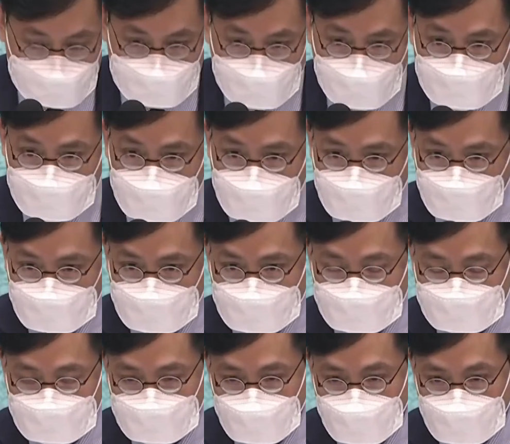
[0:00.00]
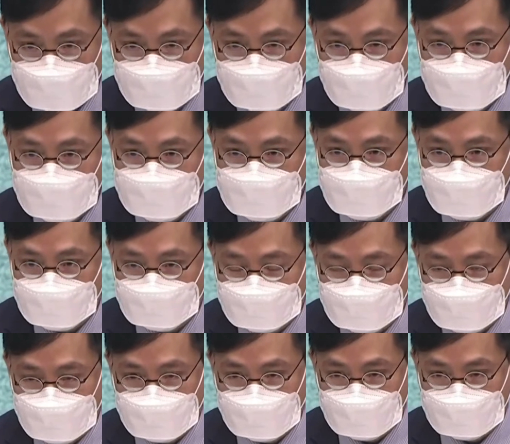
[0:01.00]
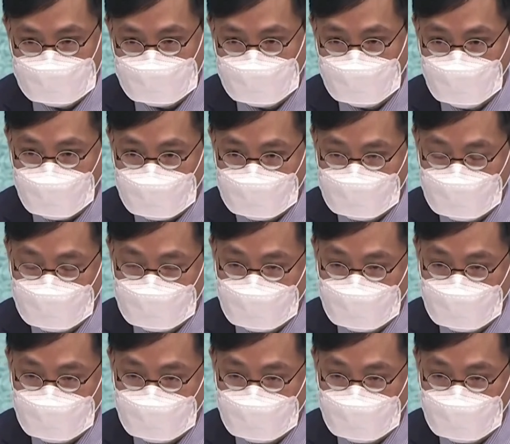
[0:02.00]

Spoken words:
numbers have been declining in Hong Kong.